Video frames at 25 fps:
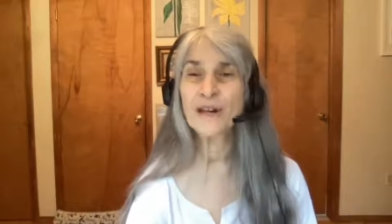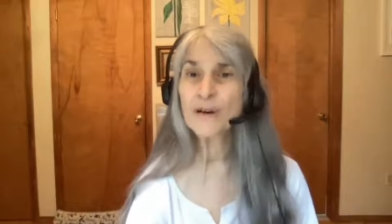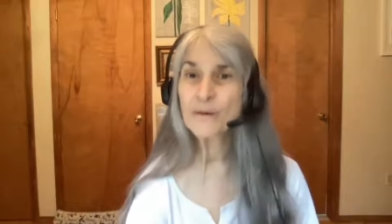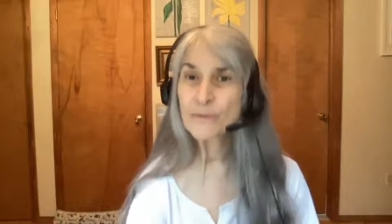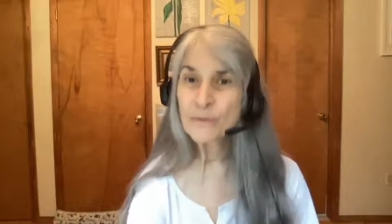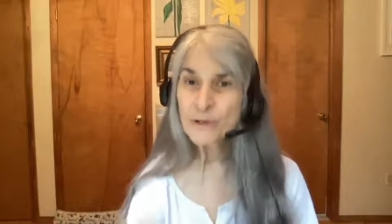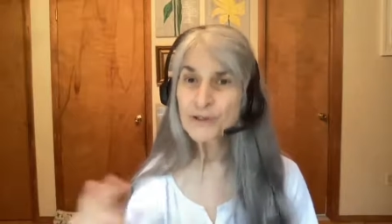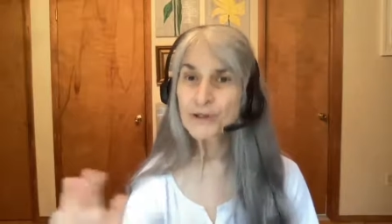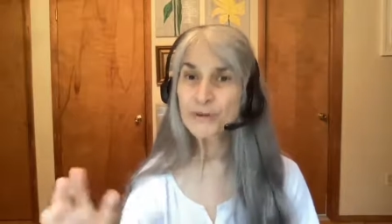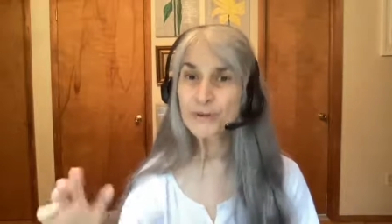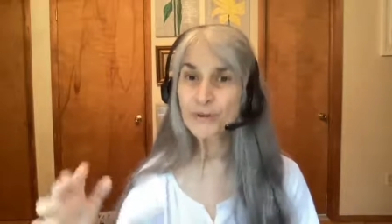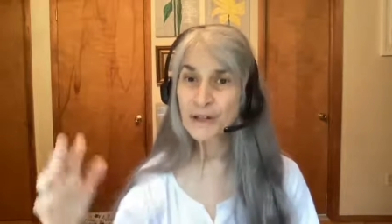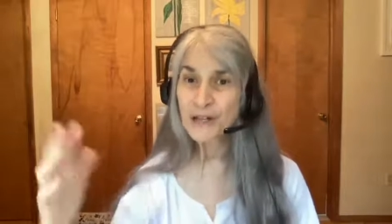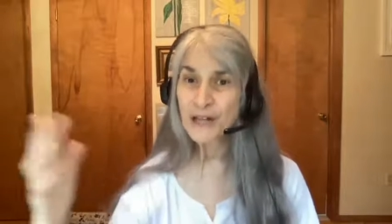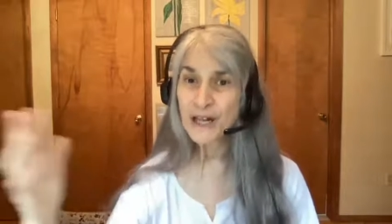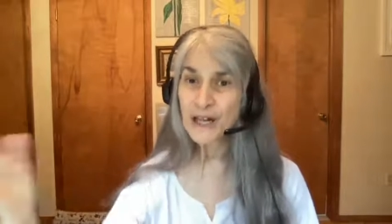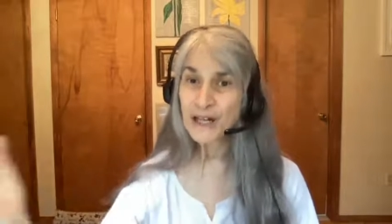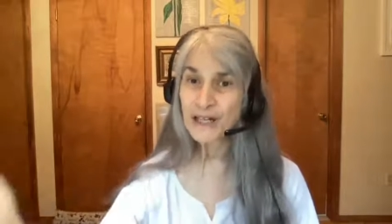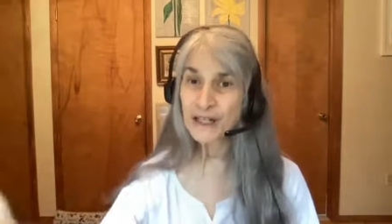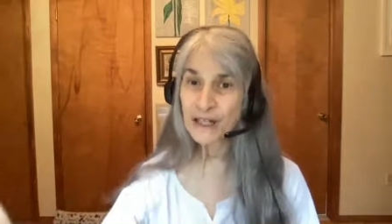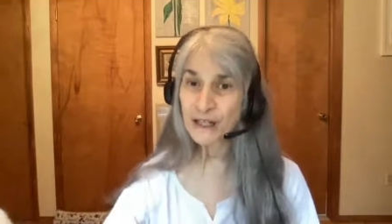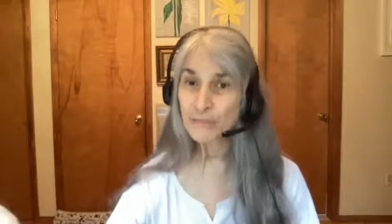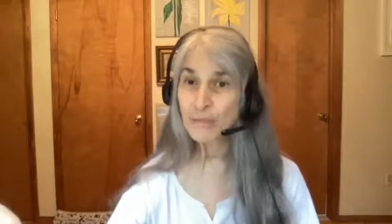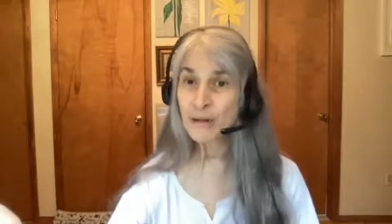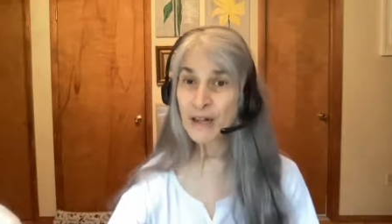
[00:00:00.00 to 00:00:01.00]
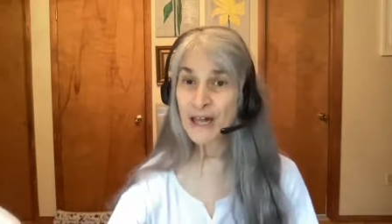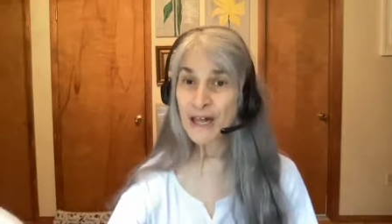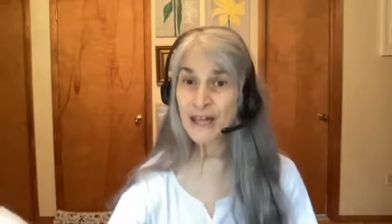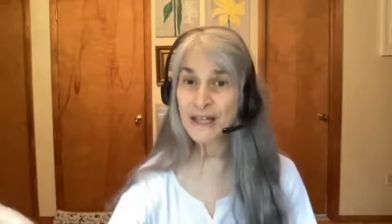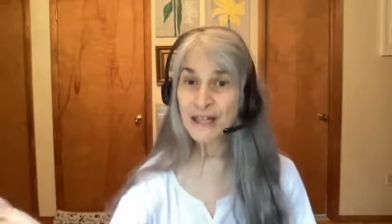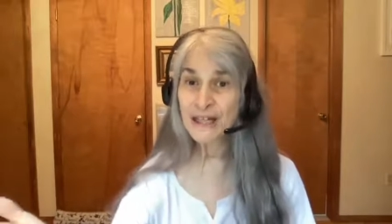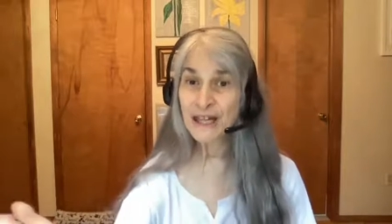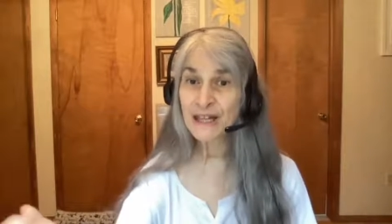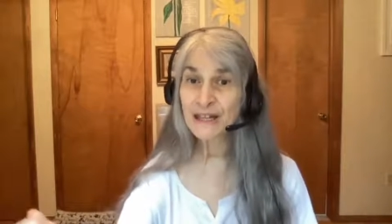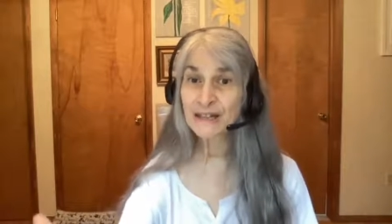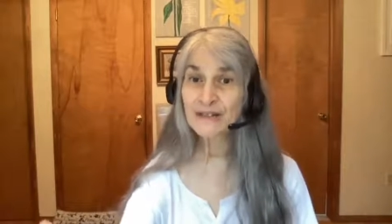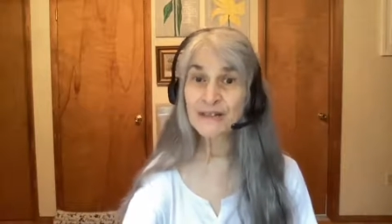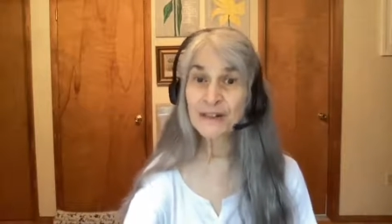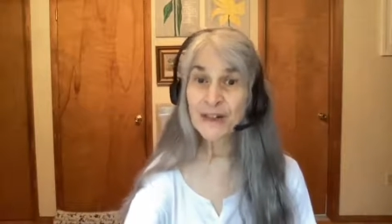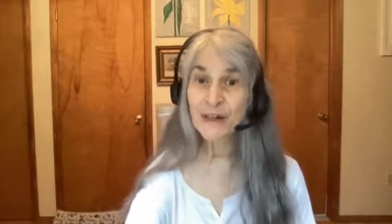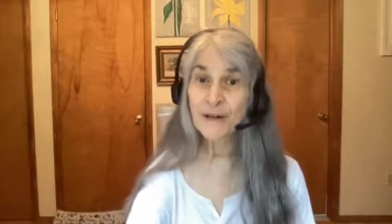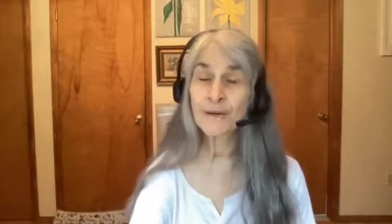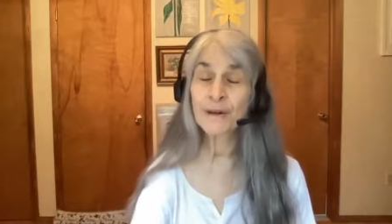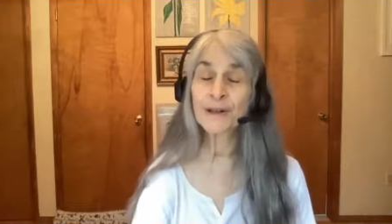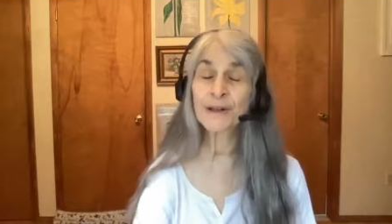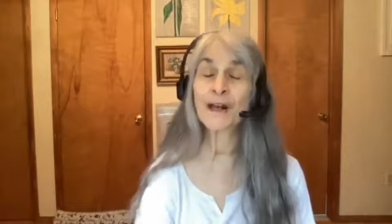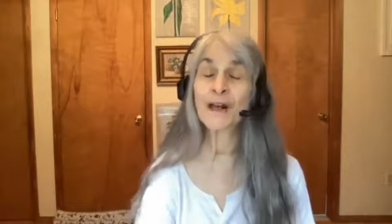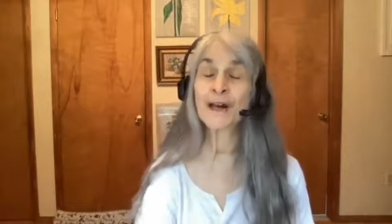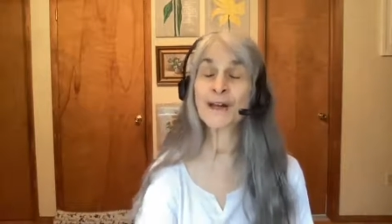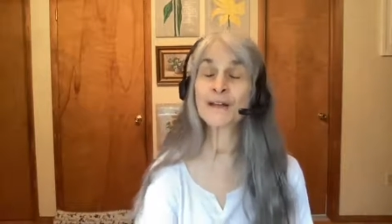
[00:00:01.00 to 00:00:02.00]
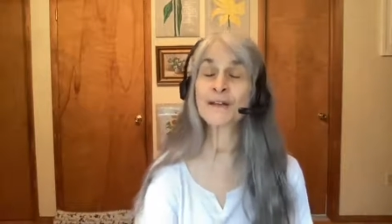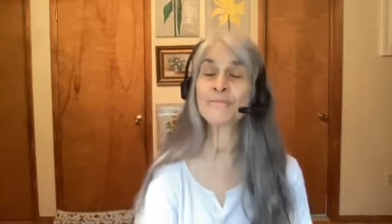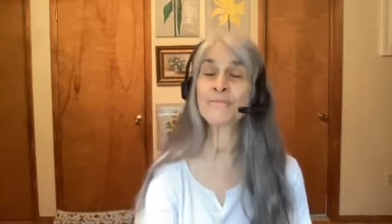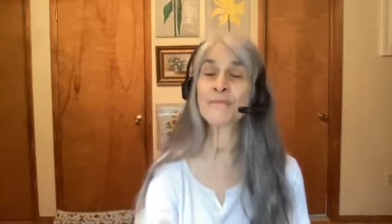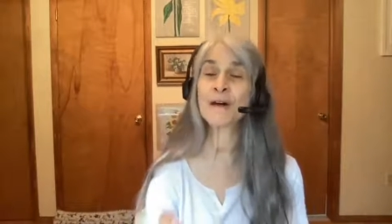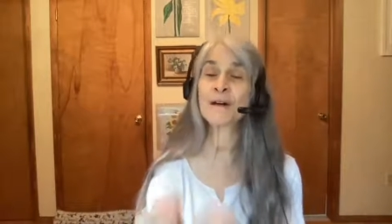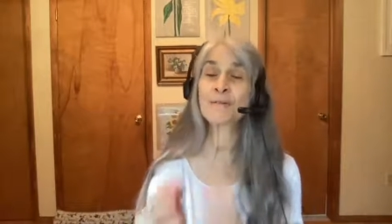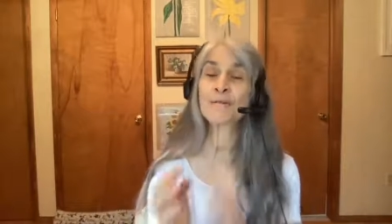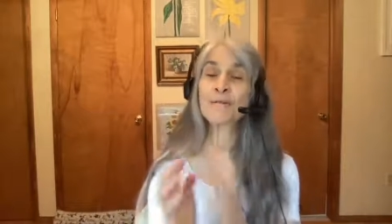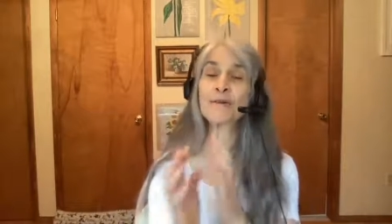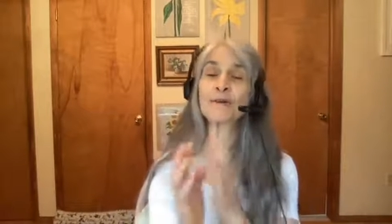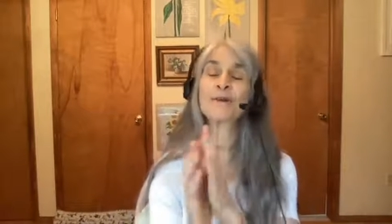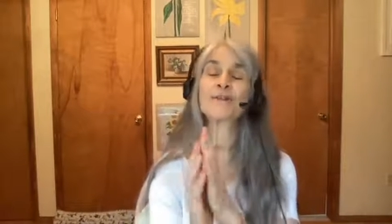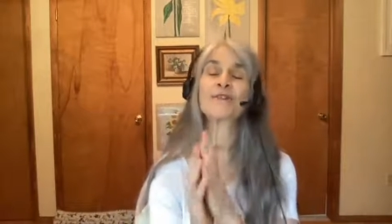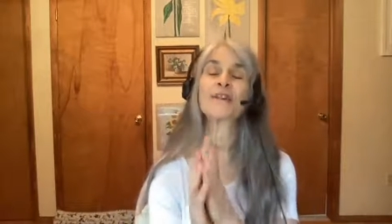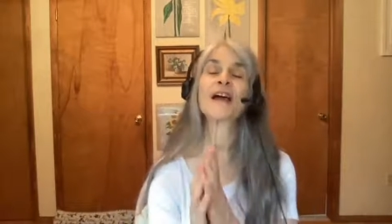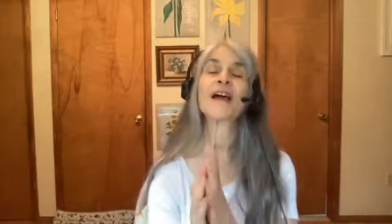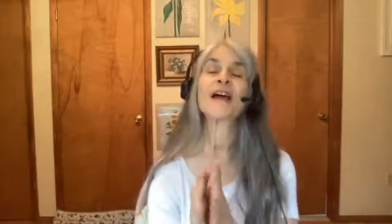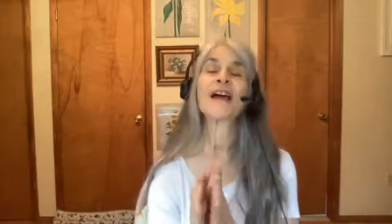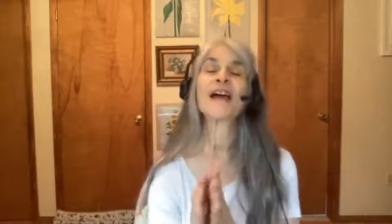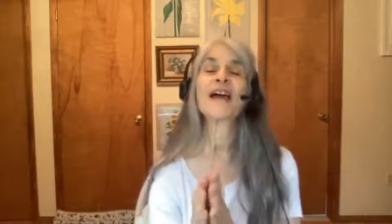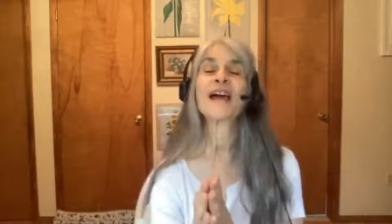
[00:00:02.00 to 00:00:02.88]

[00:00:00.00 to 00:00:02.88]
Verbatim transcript: which really explained things going on in my world.